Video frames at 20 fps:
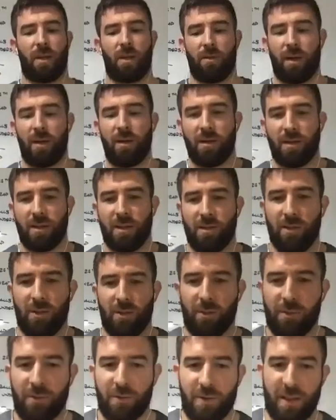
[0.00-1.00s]
way, because it's
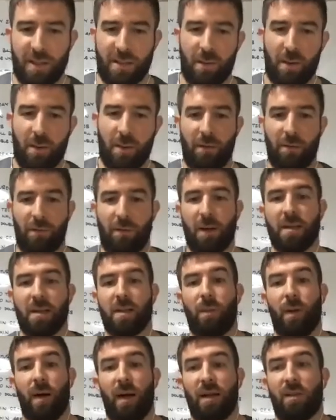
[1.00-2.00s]
not just about Matt Fraser,
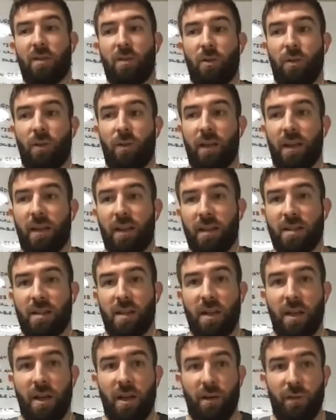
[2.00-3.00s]
but I do think there's
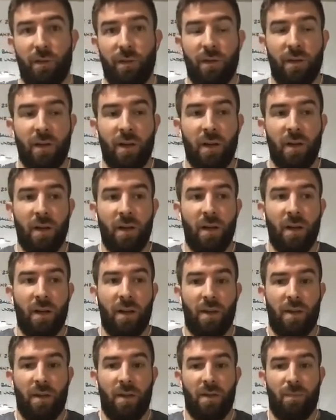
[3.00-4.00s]
enough
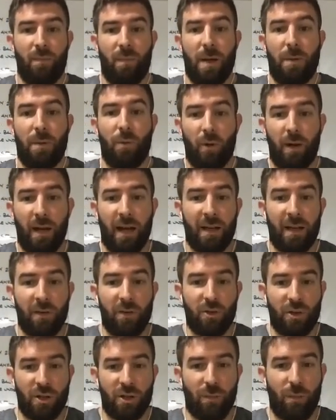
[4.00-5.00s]
people can
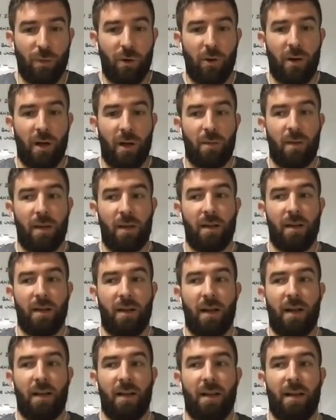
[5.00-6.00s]
do shit programming.
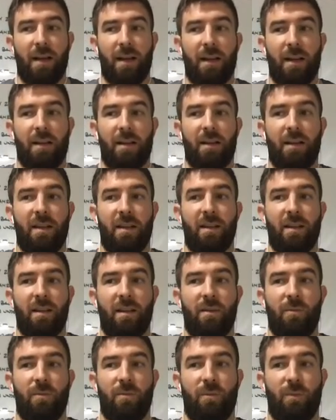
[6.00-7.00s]
And then
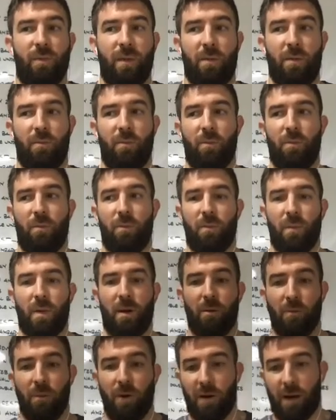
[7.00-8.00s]
me
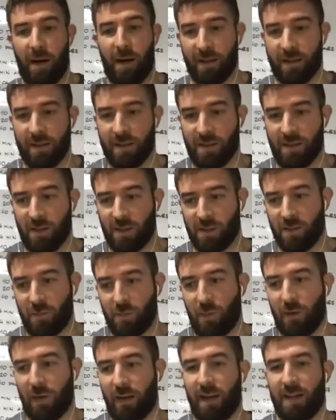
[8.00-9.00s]
and Rowan had a discussion on the
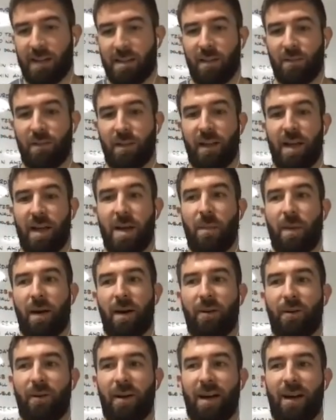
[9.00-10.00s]
podcast the other day
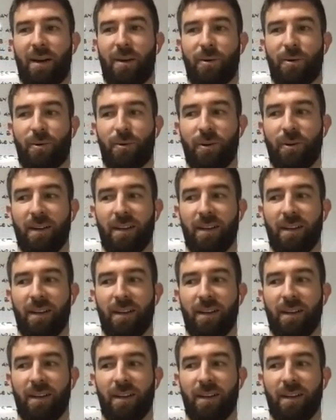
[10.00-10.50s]
about how